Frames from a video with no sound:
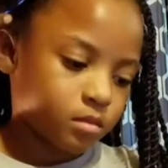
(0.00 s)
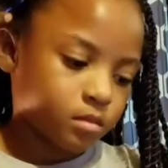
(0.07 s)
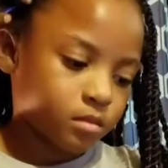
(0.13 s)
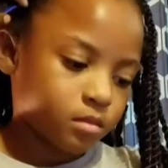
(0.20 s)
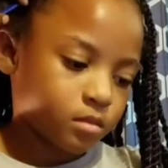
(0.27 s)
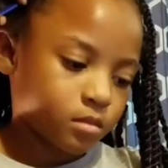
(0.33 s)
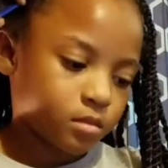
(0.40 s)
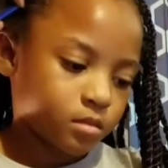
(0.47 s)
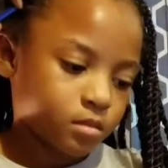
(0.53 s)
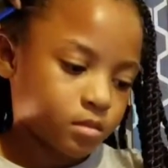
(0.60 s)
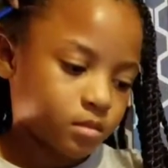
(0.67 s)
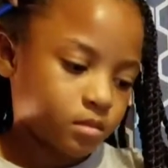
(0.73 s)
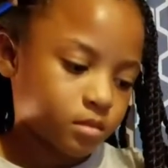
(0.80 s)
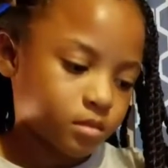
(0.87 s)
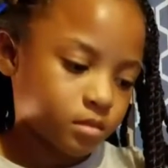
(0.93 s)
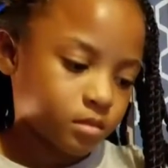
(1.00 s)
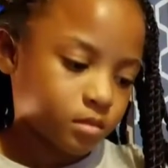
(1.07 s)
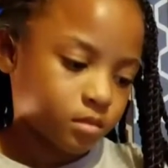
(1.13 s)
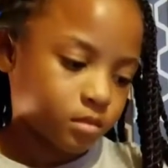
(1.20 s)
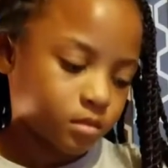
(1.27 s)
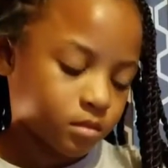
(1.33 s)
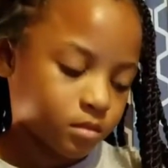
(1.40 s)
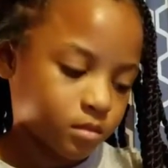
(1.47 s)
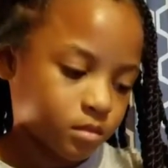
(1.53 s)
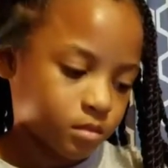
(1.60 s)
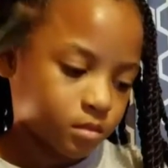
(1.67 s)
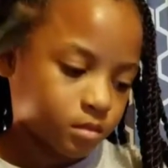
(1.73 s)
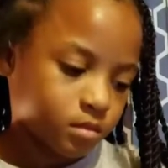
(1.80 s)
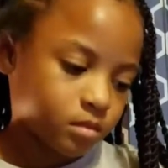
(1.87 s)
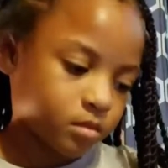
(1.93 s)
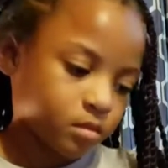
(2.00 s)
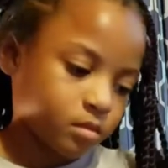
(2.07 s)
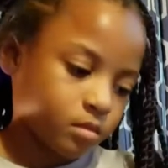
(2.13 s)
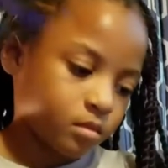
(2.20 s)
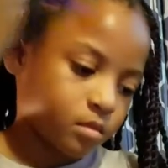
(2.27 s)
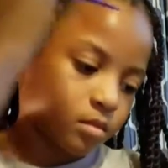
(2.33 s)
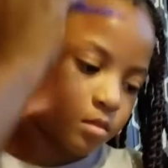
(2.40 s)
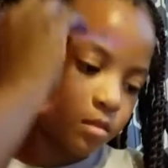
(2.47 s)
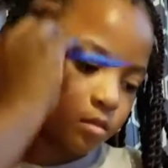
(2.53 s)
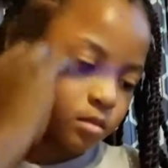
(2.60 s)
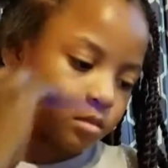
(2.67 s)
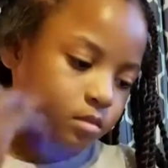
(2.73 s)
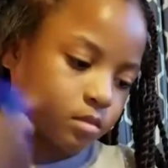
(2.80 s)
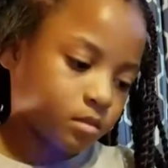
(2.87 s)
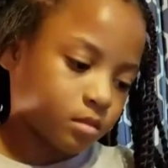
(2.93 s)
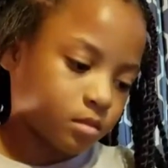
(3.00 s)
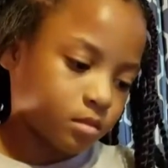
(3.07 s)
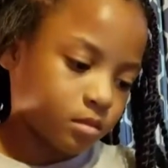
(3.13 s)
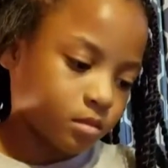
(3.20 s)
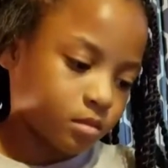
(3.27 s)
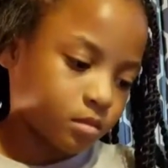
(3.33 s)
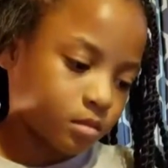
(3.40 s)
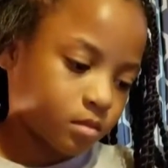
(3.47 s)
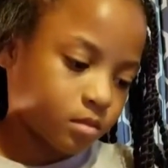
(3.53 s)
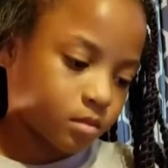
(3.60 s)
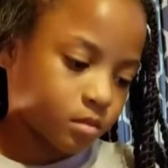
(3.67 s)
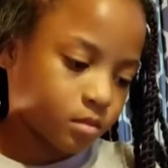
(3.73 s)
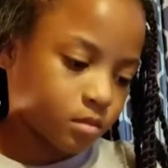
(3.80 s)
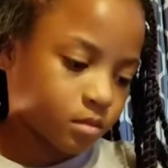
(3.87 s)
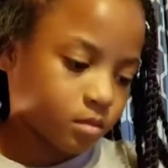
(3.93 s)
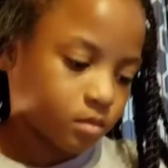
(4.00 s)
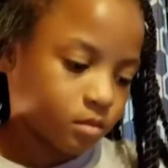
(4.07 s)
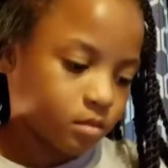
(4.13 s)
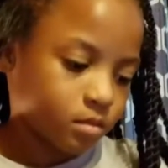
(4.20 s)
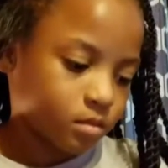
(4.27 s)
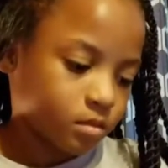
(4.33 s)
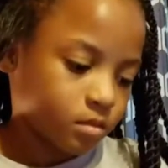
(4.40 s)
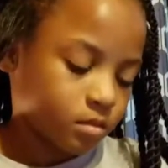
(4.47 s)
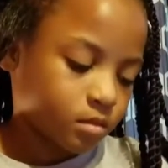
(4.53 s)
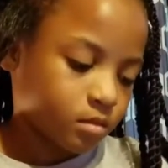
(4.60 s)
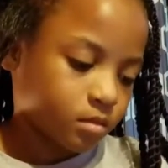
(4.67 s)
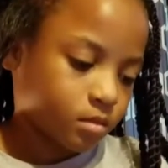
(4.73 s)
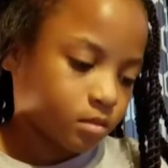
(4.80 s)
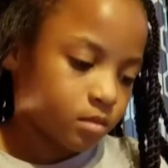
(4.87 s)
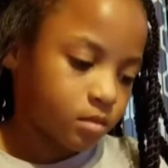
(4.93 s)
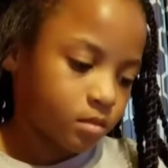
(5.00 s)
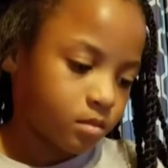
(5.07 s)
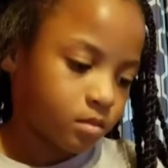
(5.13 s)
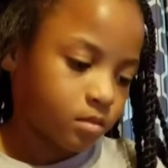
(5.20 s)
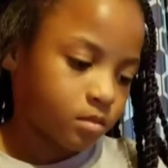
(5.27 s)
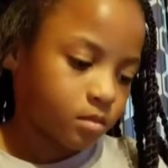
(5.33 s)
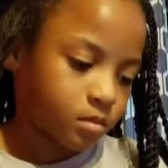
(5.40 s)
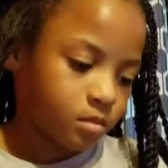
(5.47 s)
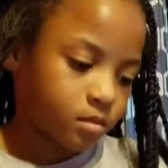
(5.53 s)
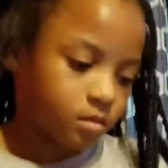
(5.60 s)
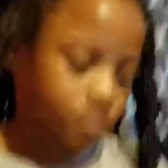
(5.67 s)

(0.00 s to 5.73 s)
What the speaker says: (silence)